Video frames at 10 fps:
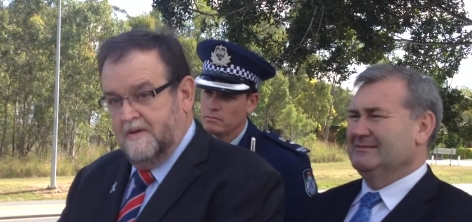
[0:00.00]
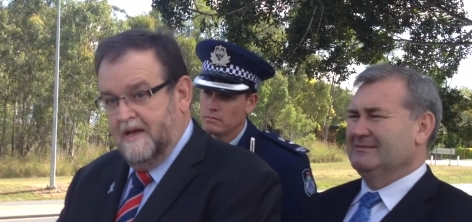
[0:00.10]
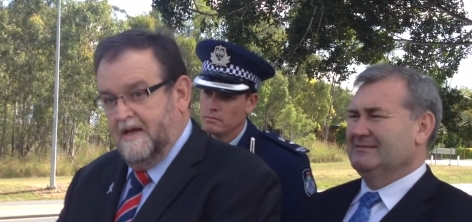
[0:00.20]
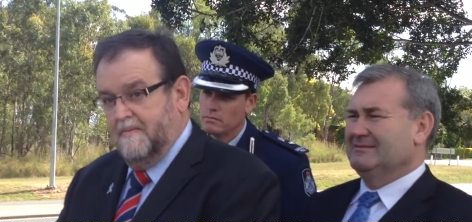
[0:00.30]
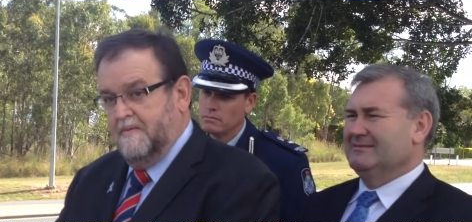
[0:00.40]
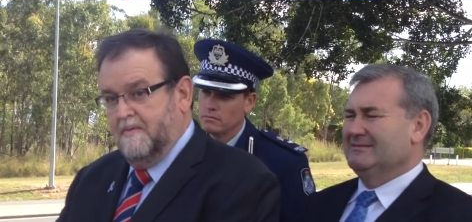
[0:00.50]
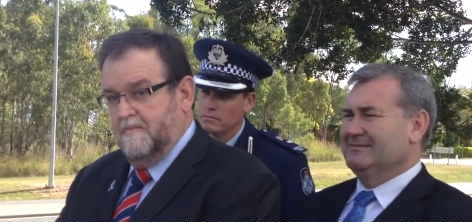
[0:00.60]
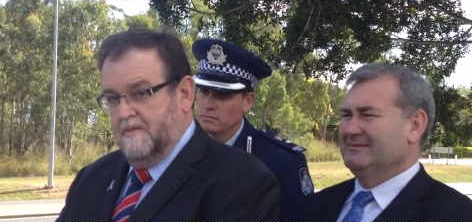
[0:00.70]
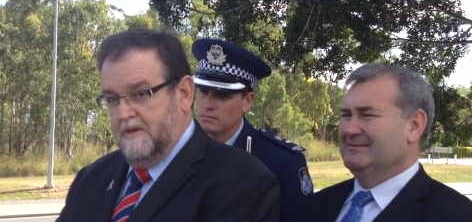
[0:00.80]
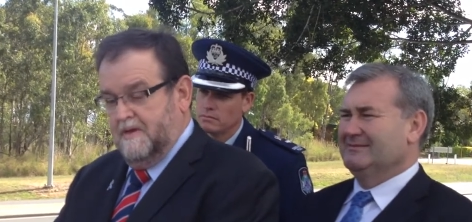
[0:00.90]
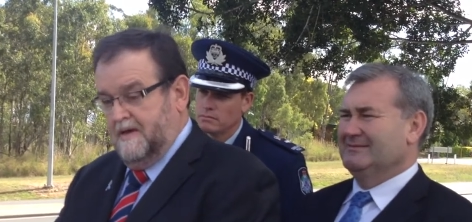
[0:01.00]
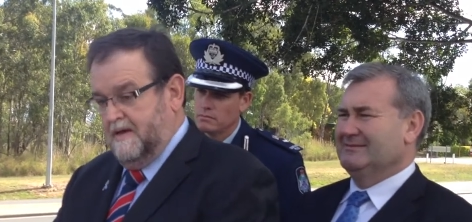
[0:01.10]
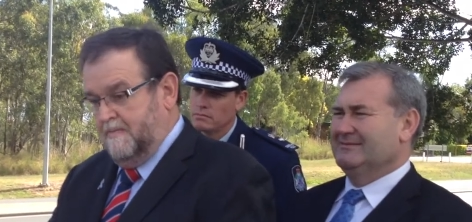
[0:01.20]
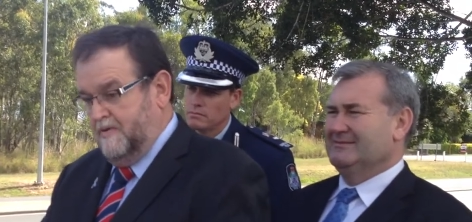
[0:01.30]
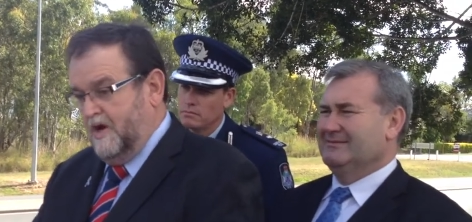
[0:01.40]
Speaker 1: um,
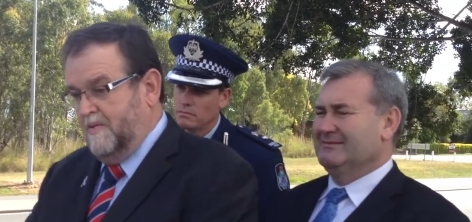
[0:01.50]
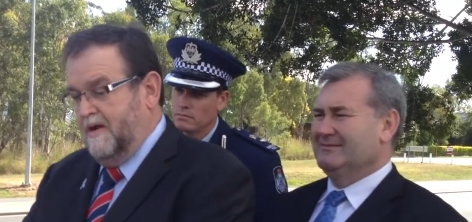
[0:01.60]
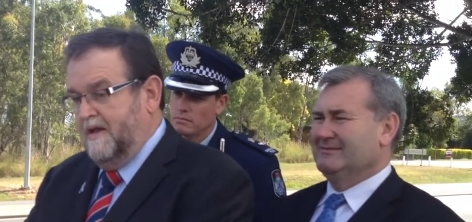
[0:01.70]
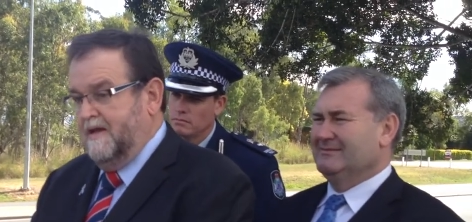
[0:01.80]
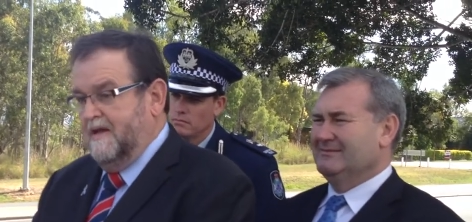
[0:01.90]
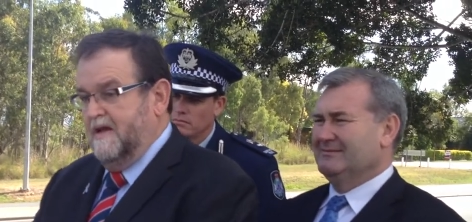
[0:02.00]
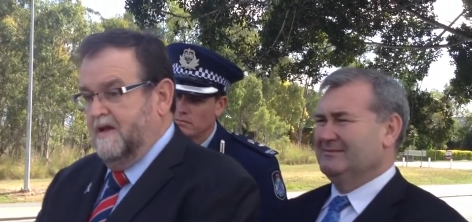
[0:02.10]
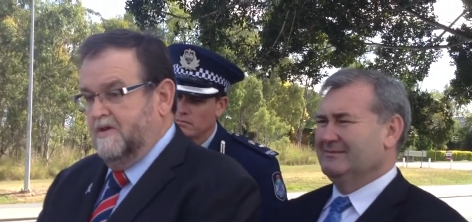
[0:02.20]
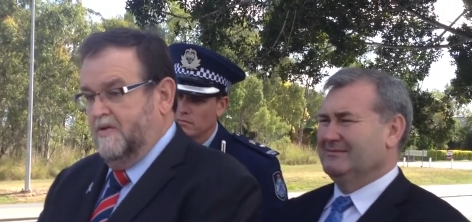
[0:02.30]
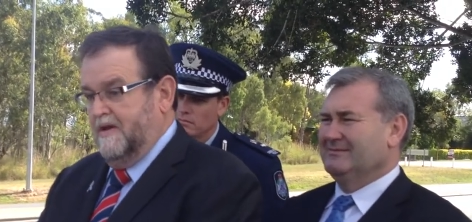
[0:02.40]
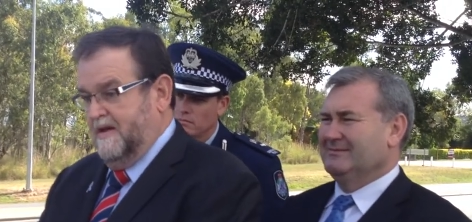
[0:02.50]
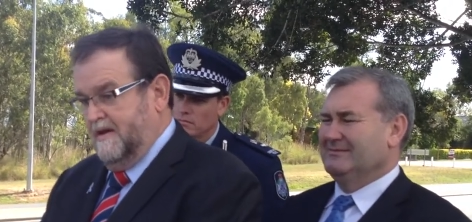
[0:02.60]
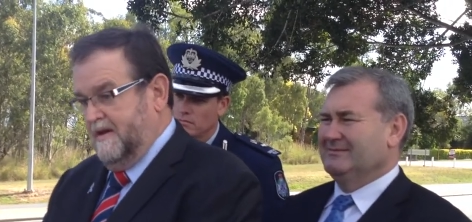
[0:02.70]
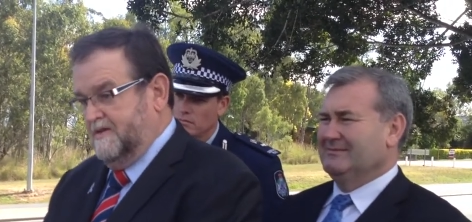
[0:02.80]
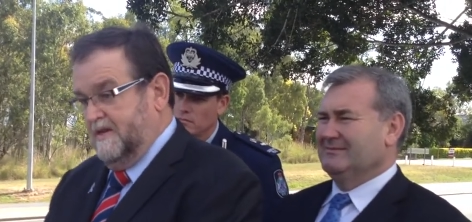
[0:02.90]
predominantly, doing
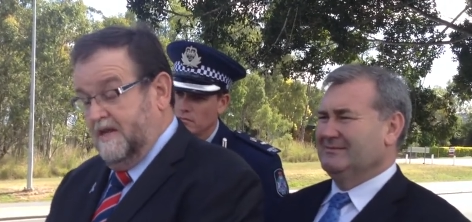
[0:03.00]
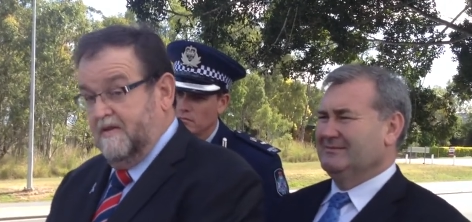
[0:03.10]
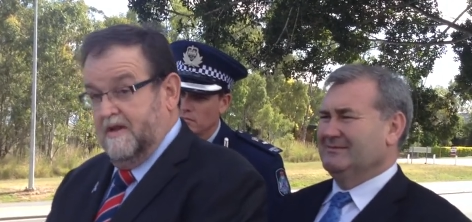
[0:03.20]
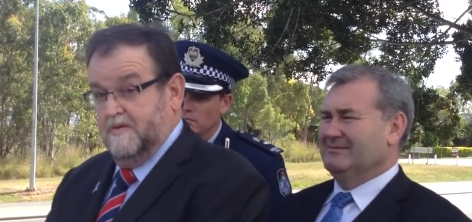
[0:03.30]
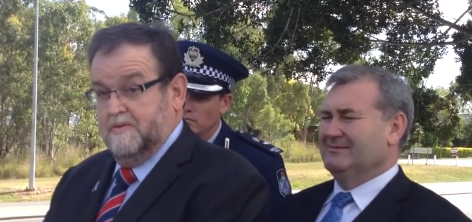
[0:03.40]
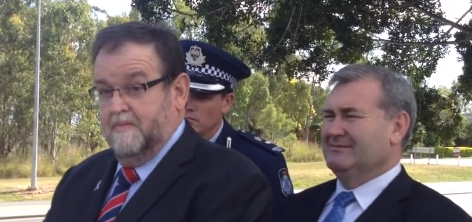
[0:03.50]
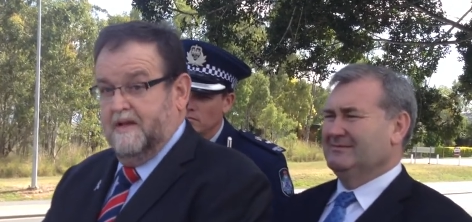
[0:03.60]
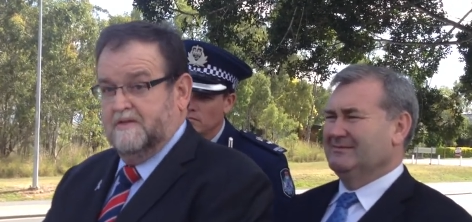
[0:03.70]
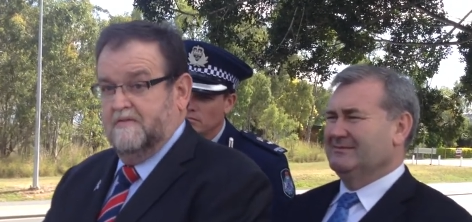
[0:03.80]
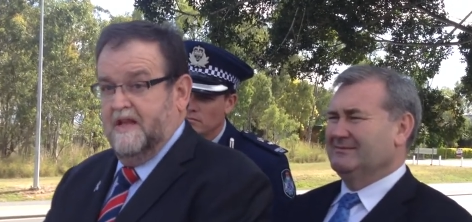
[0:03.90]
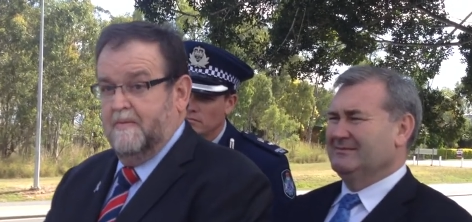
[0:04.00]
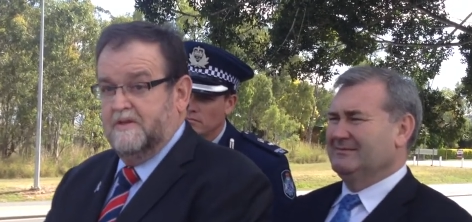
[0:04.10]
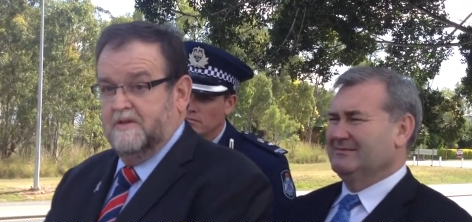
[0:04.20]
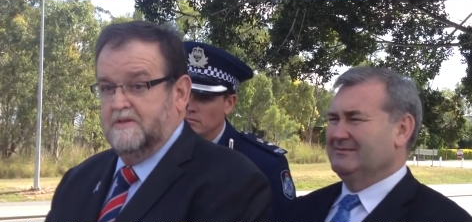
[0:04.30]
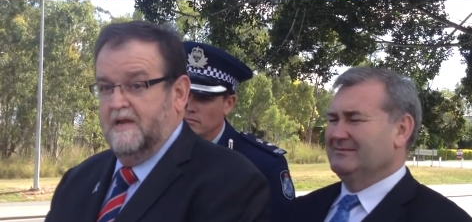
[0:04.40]
uh, significant amounts of
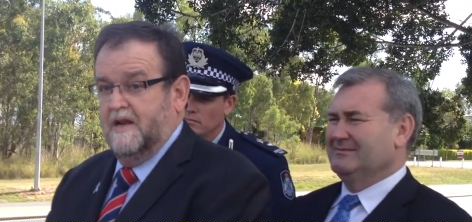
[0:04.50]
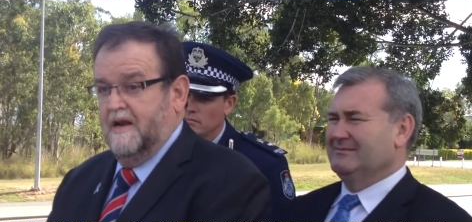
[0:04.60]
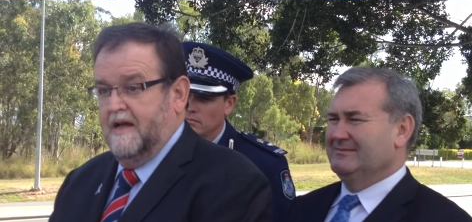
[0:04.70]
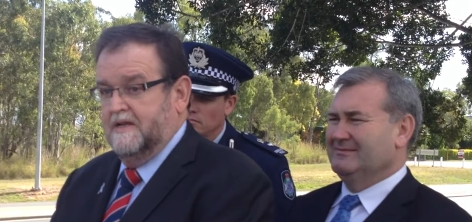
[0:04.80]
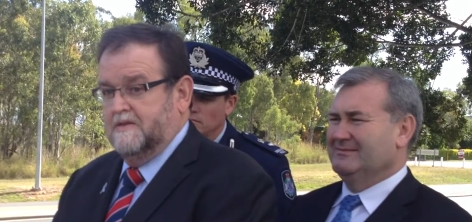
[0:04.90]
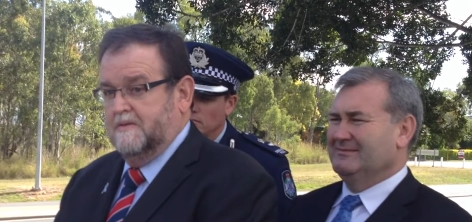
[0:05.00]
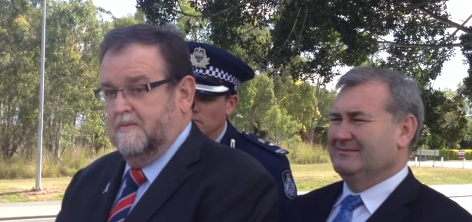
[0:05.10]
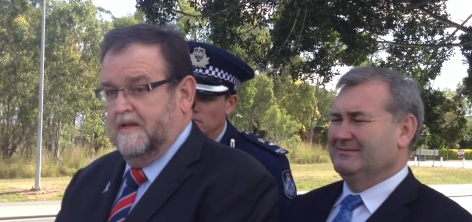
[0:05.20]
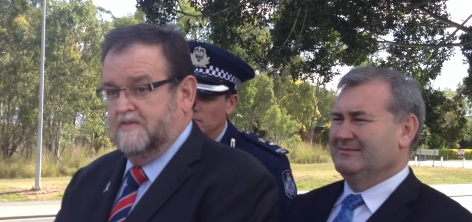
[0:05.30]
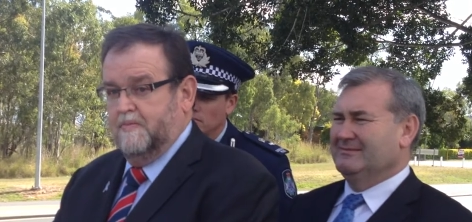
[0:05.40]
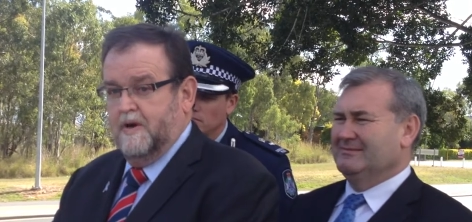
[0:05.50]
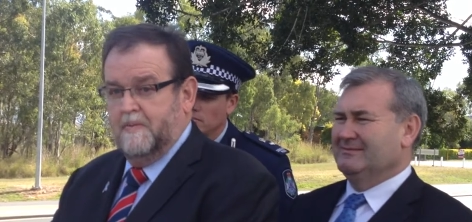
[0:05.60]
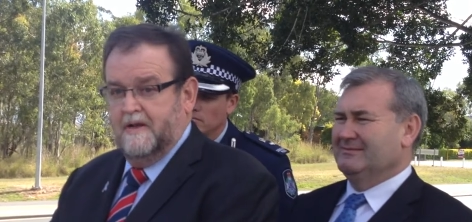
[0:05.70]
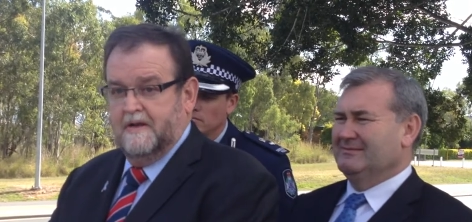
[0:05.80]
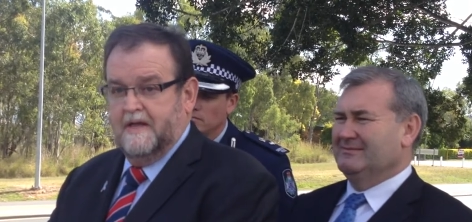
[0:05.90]
damage and stealing large amounts of
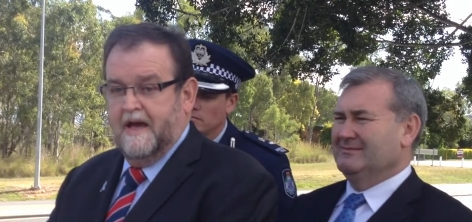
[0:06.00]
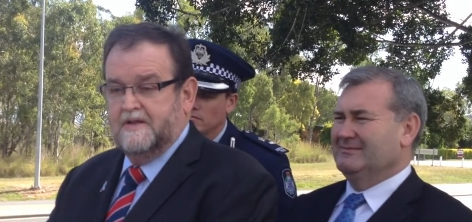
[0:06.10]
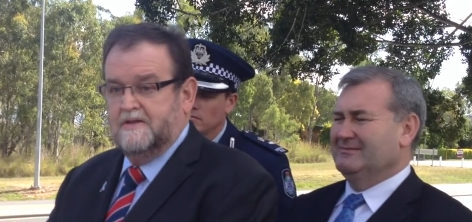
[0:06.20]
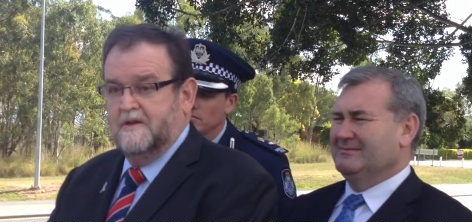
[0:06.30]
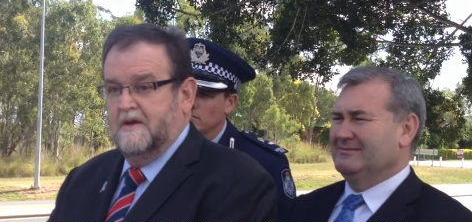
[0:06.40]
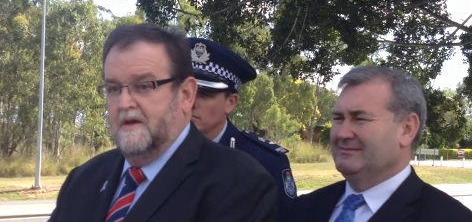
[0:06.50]
property and cash.